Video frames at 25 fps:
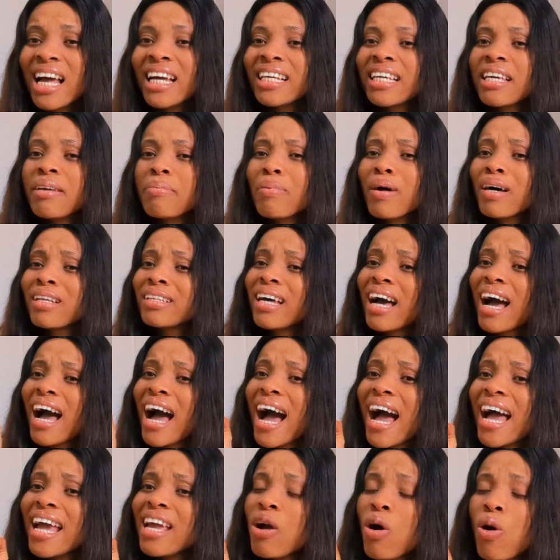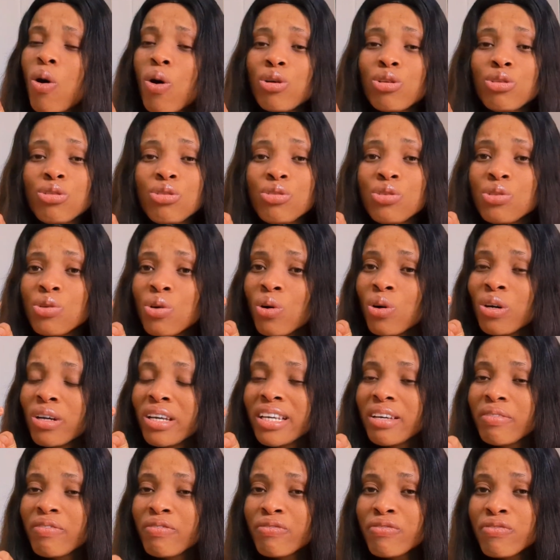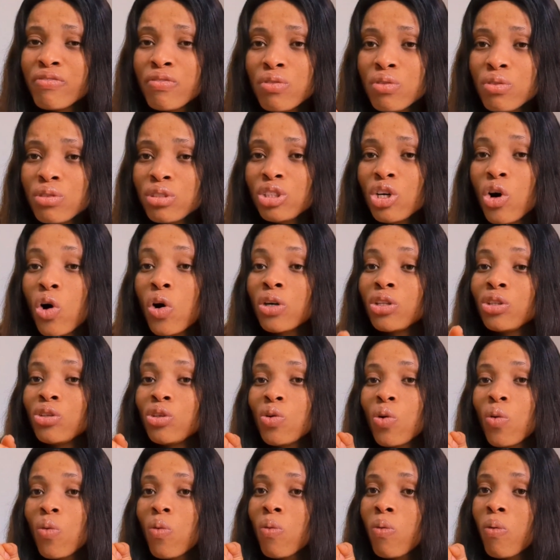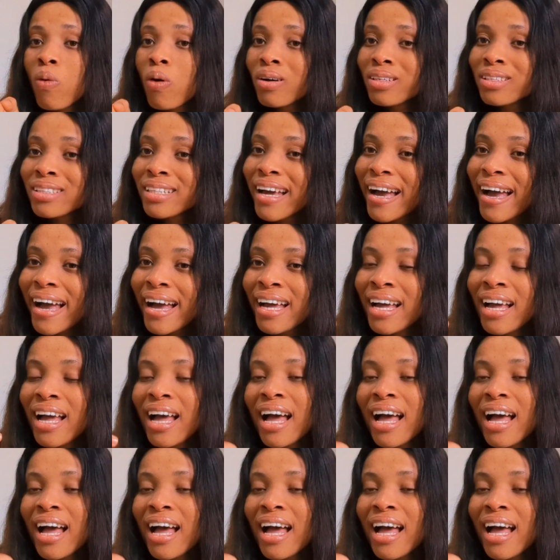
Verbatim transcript: Keep an eye on your food, on your water,